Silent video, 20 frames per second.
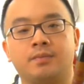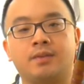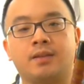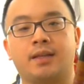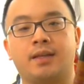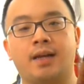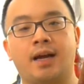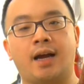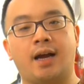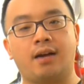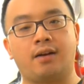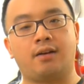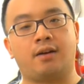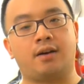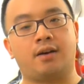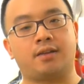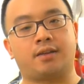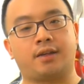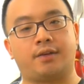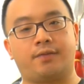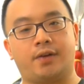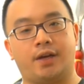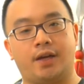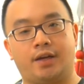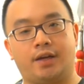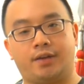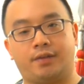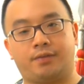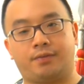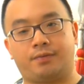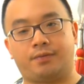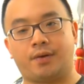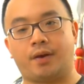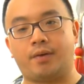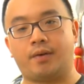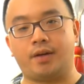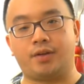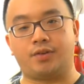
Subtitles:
The higher octave is very